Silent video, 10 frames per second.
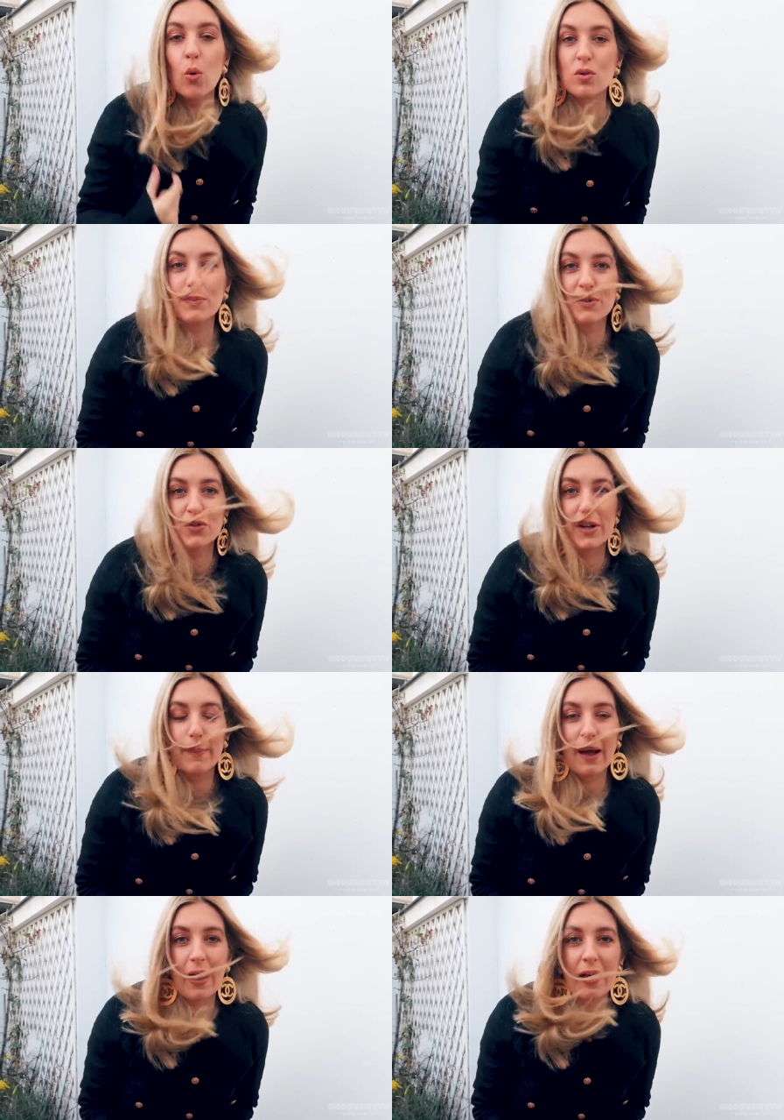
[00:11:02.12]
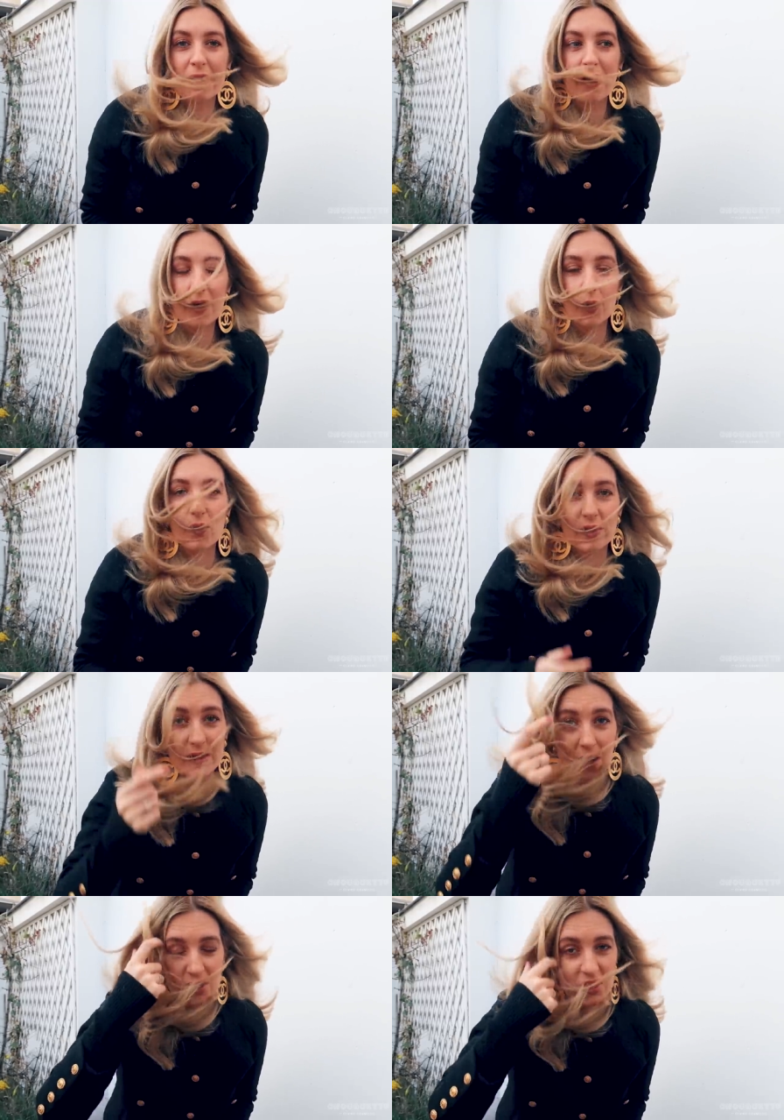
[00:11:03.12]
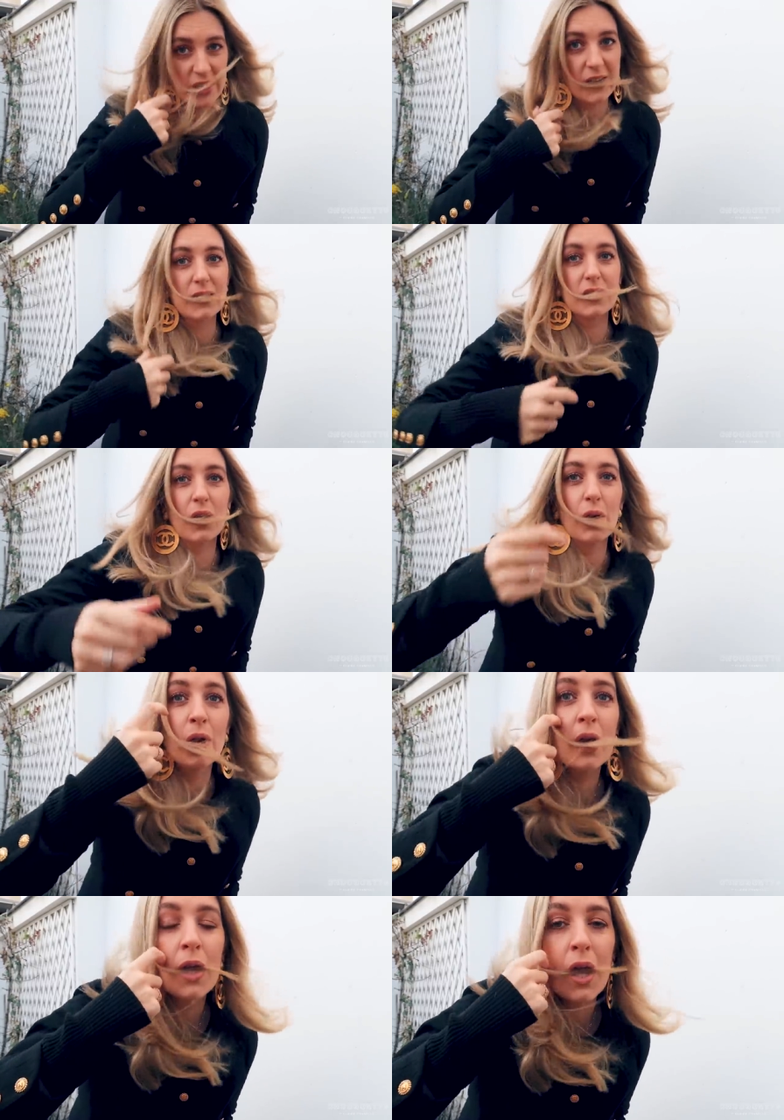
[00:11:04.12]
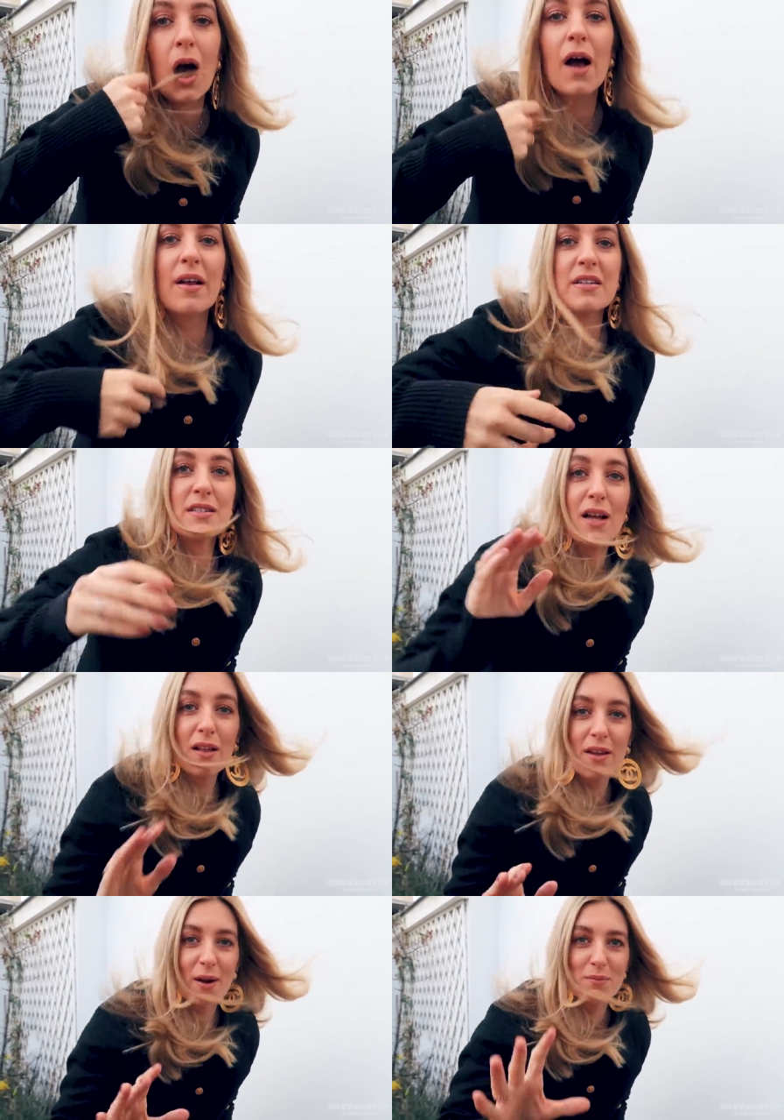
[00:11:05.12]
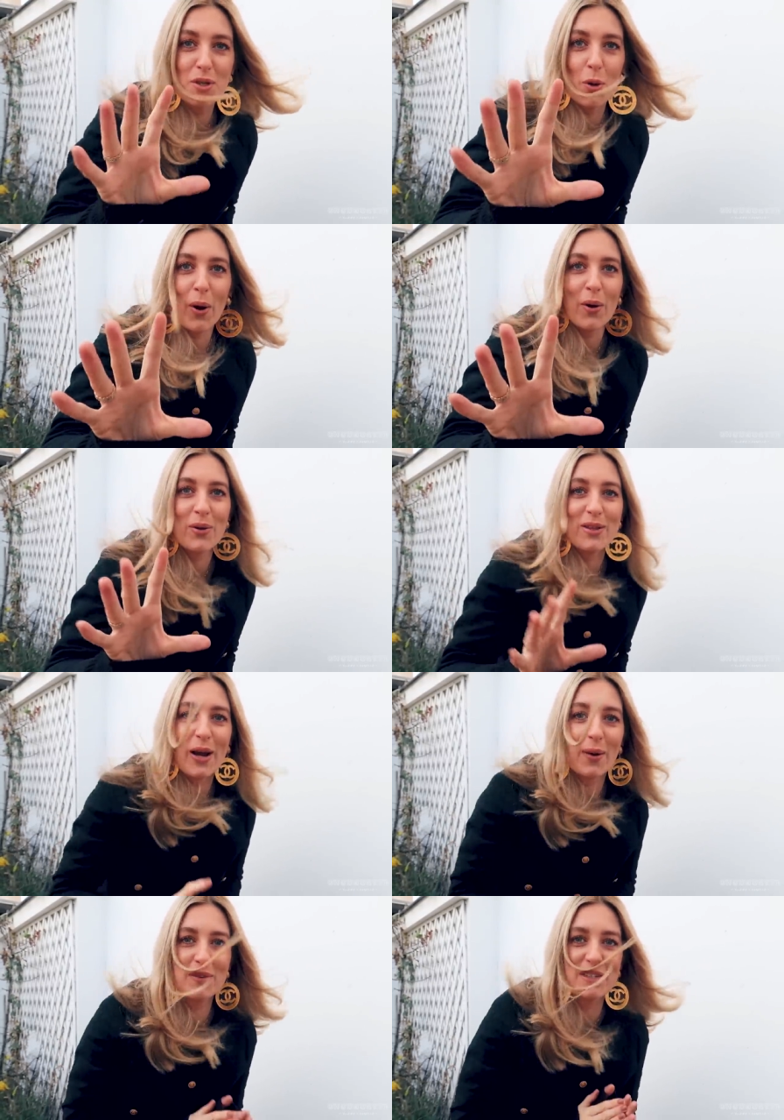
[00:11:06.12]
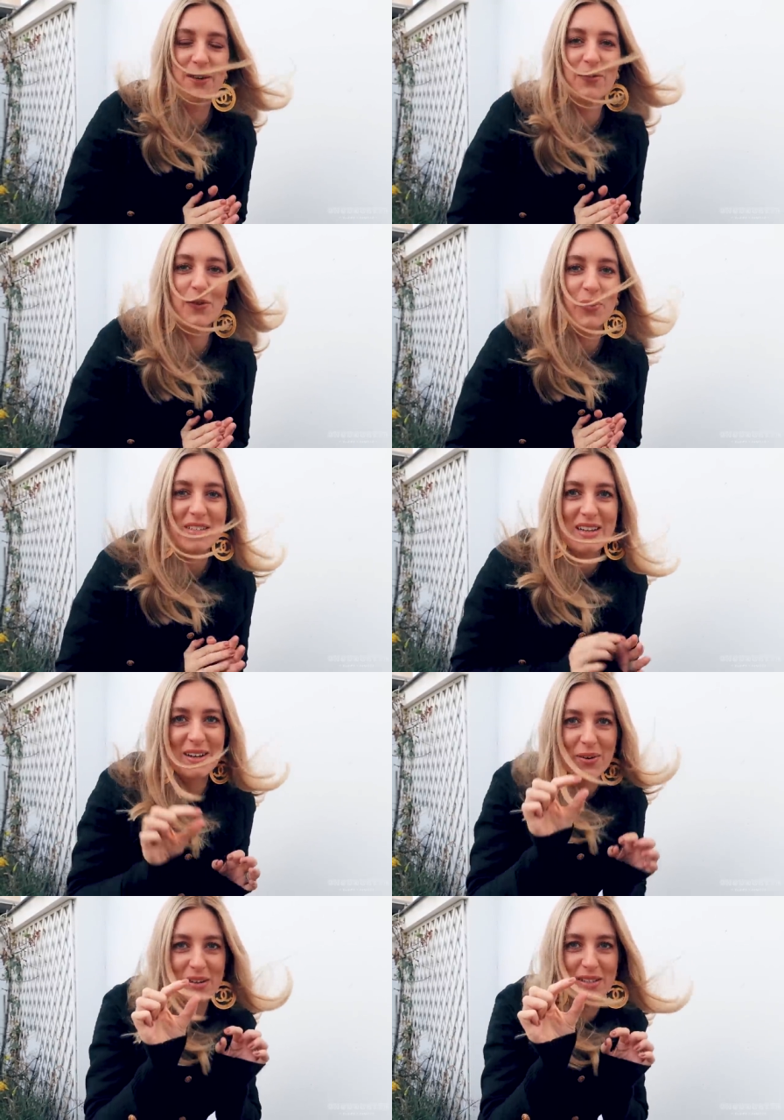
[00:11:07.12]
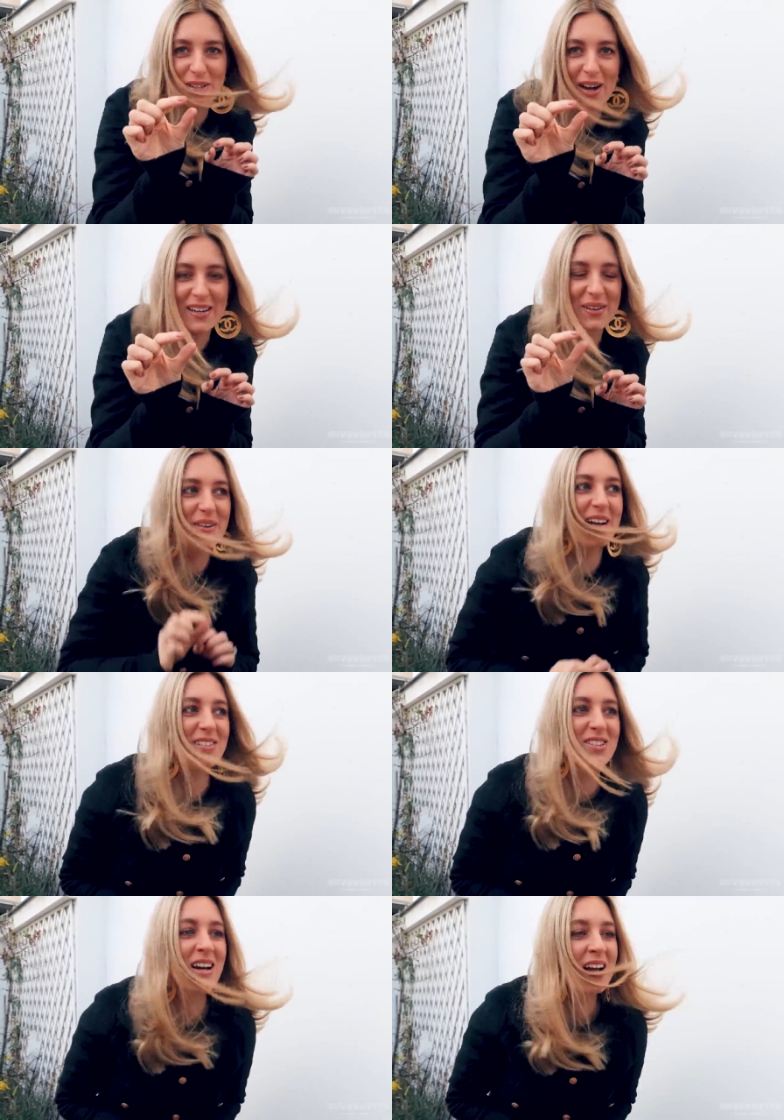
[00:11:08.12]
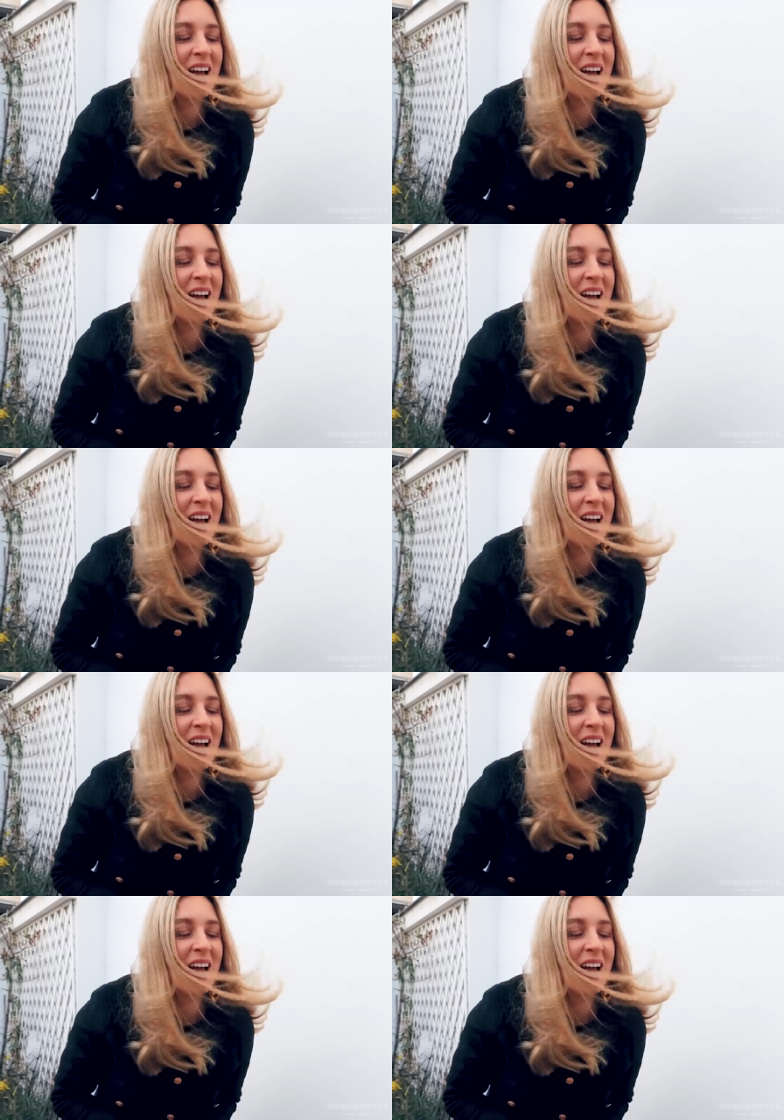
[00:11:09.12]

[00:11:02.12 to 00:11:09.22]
ultimate dream bag I ordered last year. So there's nothing, I'm so paranoid the camera's gonna fall. It's like on a tiny little ledge.